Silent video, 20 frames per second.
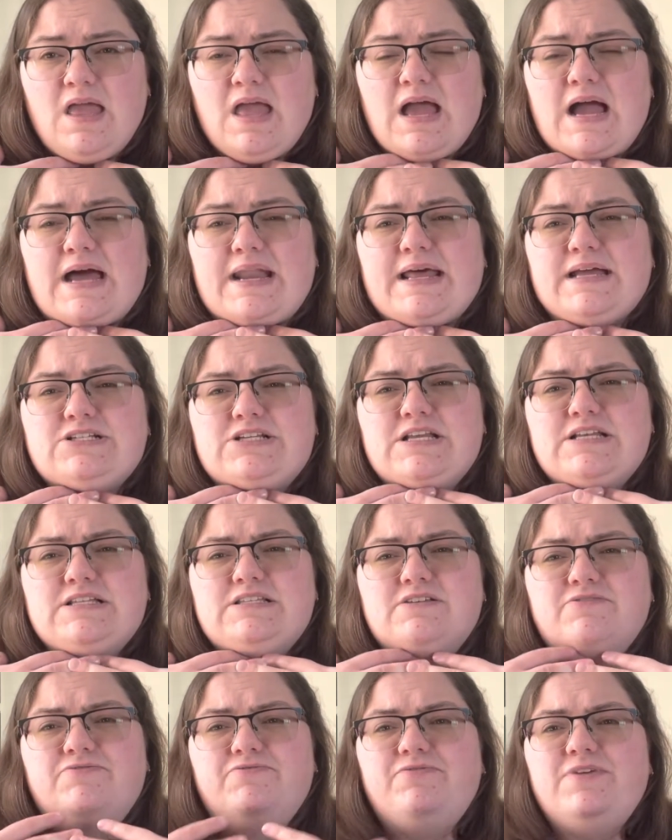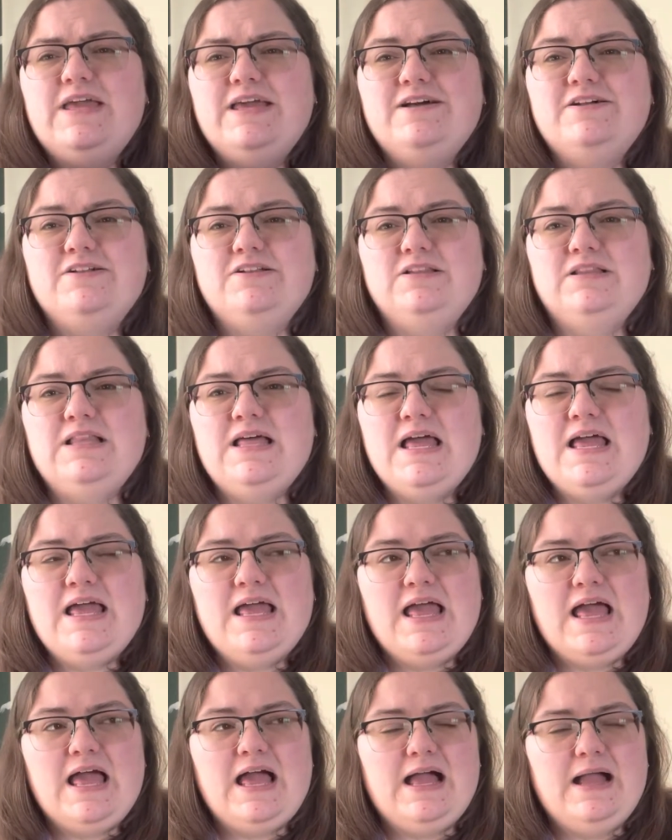And actually, to feel
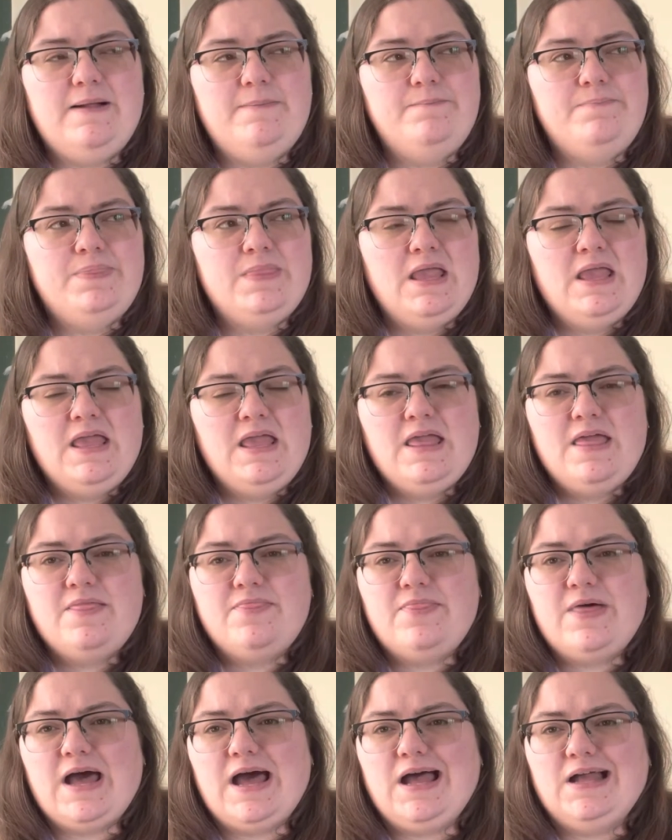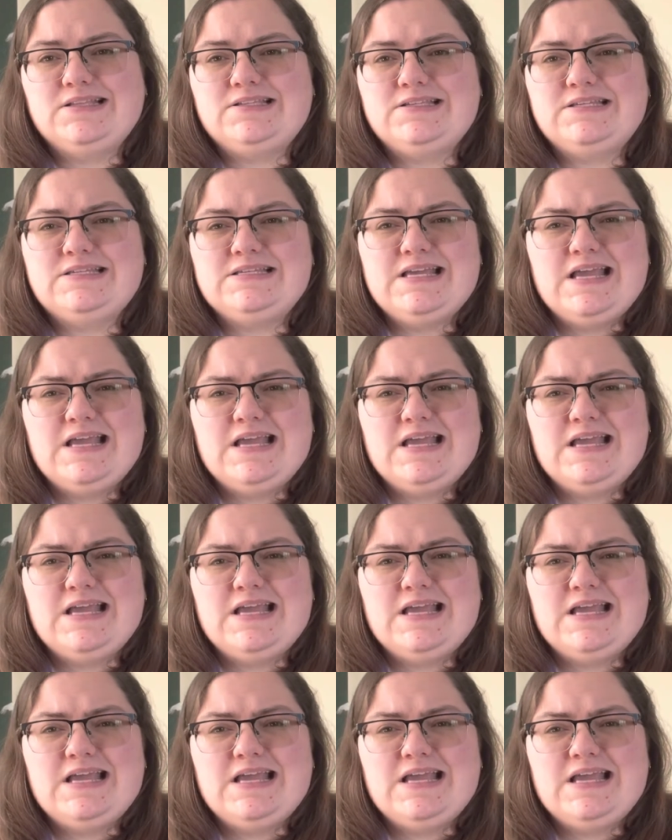that,